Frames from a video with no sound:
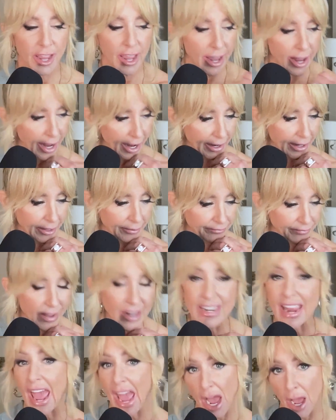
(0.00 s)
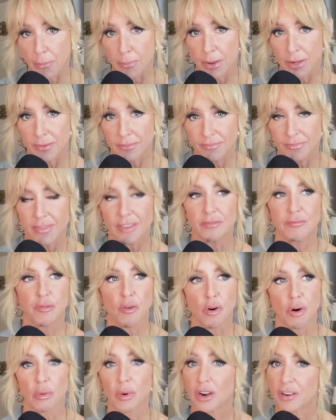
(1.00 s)
an app
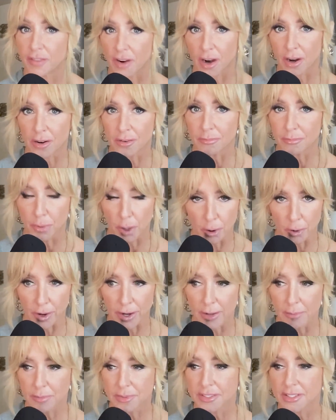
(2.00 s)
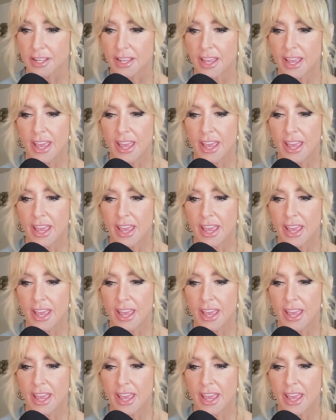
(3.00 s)
for one of our programs.